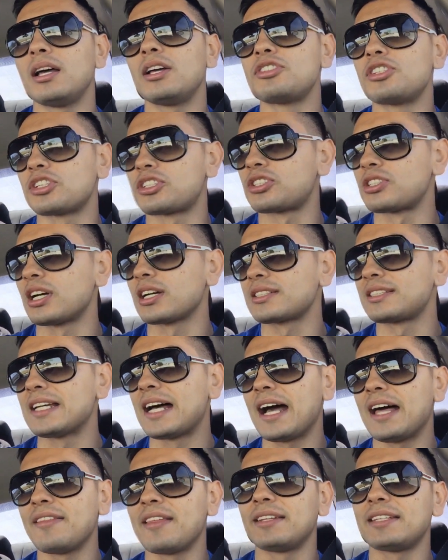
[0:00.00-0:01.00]
it just sucks
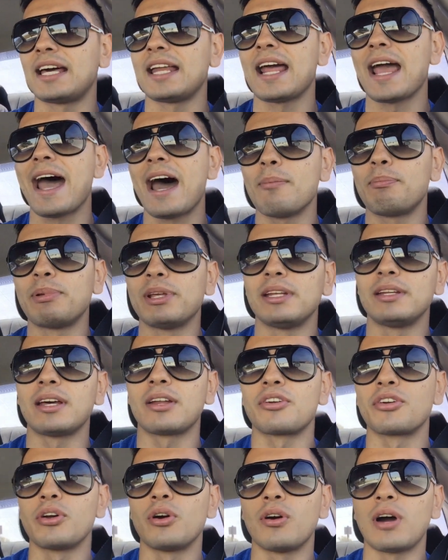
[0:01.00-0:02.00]
that happened.
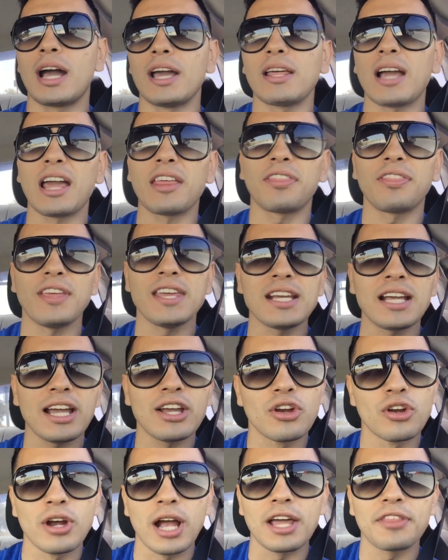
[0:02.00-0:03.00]
I don't know. I think I
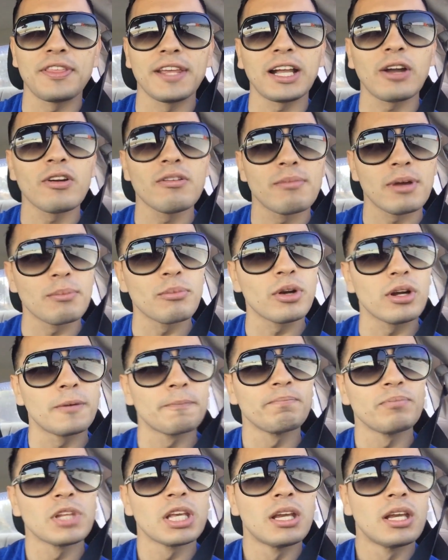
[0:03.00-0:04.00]
heard. I think I remember
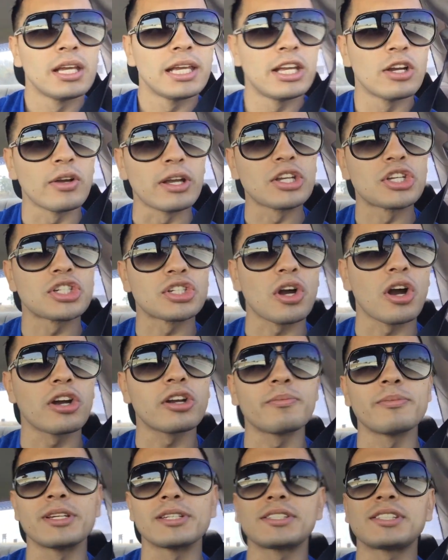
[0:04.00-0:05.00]
hearing
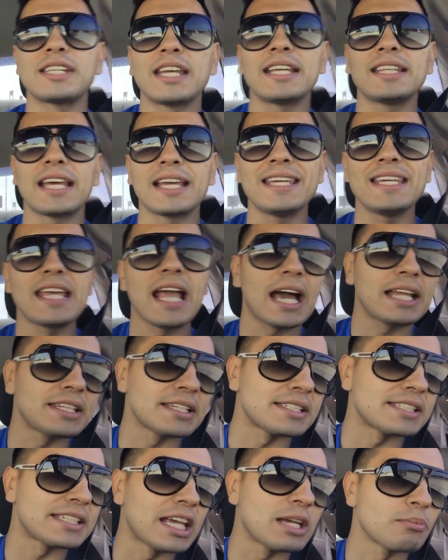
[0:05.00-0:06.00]
Shardamus saying that he had
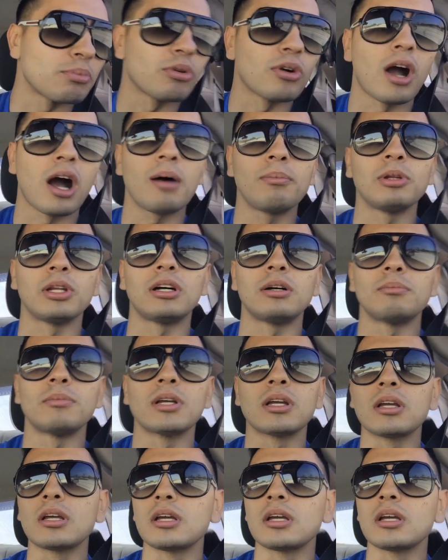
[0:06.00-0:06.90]
the same problem,